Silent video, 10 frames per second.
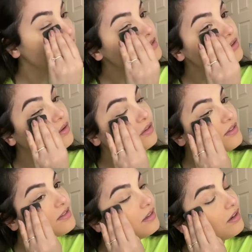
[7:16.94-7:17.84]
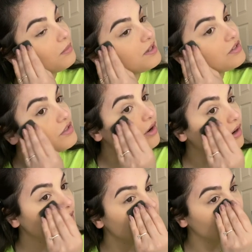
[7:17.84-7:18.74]
So it looks a little bit
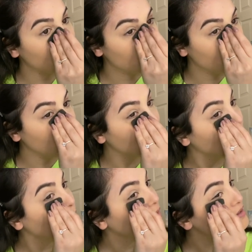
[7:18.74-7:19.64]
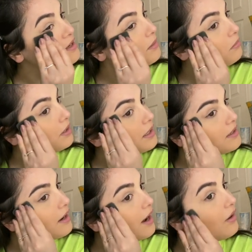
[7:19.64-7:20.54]
dark, but once I blend
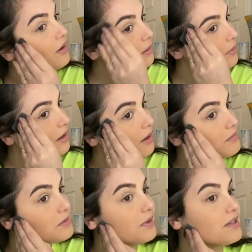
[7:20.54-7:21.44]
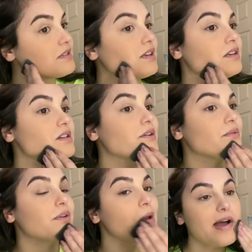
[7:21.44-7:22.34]
it out, it becomes my skin
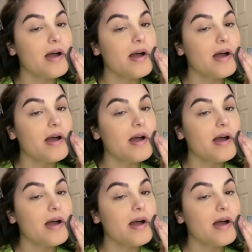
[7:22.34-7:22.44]
tone.